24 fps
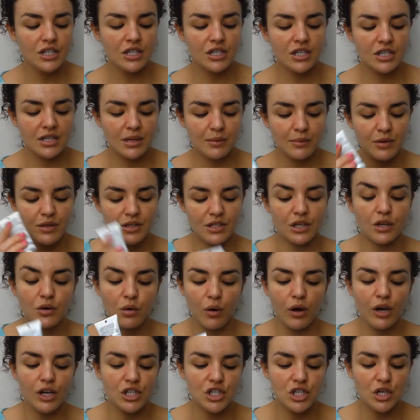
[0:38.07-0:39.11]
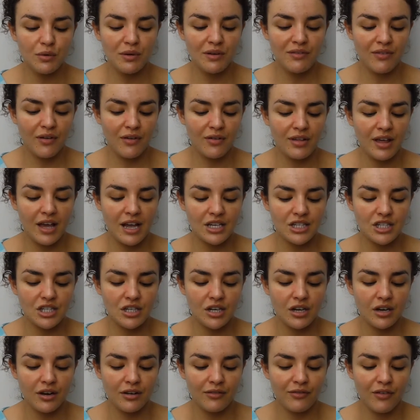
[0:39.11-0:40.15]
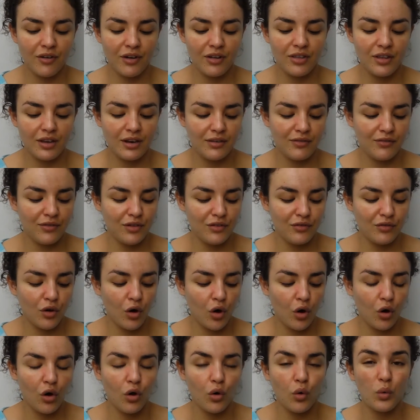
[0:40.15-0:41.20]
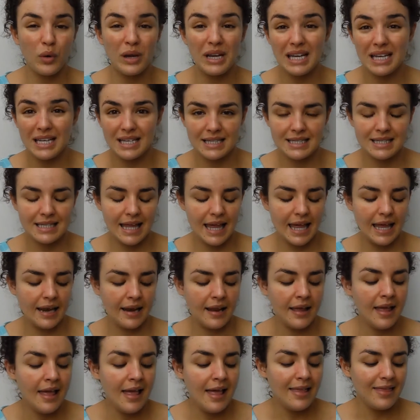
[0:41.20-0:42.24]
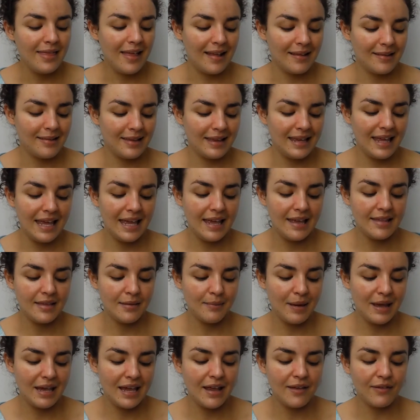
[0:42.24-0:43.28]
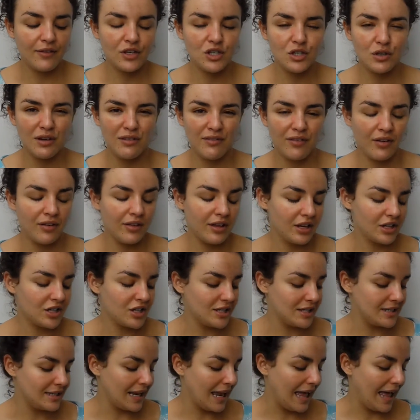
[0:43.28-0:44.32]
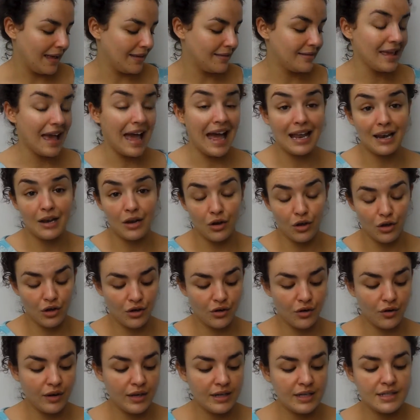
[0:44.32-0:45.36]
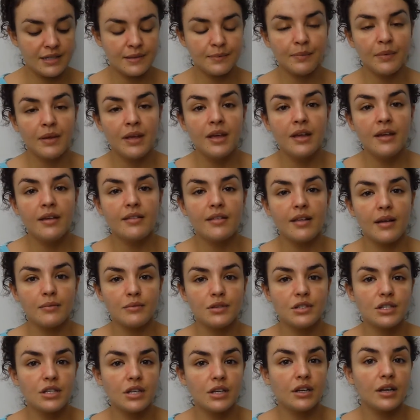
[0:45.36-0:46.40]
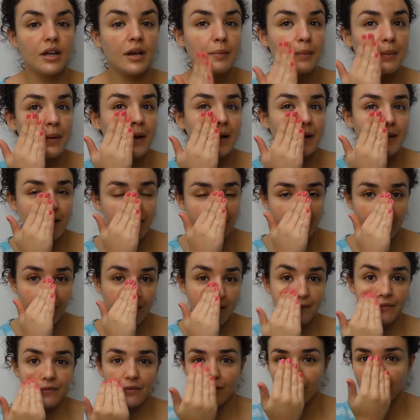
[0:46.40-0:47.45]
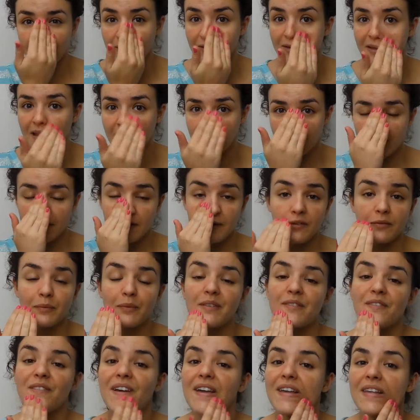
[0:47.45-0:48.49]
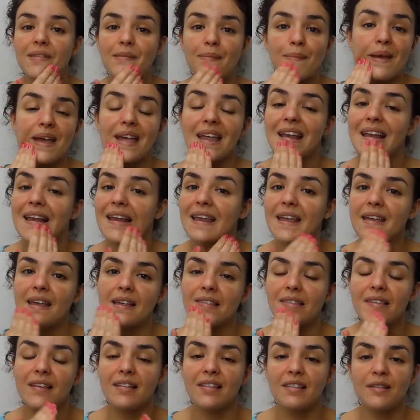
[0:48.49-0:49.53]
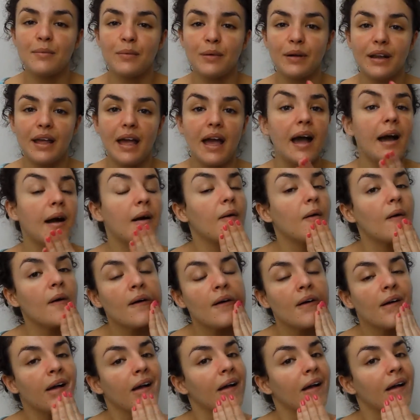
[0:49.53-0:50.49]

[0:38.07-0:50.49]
Just because I'm using quite a dewy foundation, and I find that if you've got oilier skin, that's the key to making the dewy foundations last and look nice. So I'm just going to apply this kind of on the centre of my face mainly, and then spread it out.